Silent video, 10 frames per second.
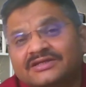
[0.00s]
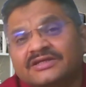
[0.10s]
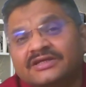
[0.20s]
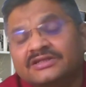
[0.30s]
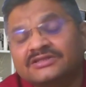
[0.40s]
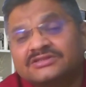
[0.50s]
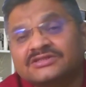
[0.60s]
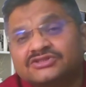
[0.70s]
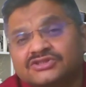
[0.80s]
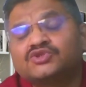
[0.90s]
in
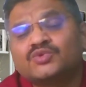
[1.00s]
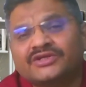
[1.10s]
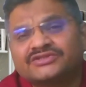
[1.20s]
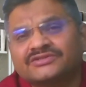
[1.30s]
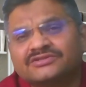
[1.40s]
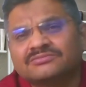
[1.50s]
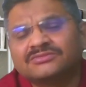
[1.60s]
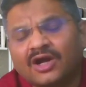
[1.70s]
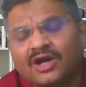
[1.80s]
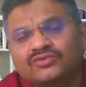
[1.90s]
such situations.
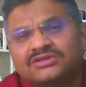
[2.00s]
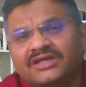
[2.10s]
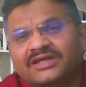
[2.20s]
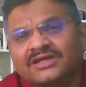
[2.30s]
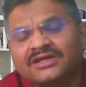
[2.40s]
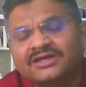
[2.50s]
Means how they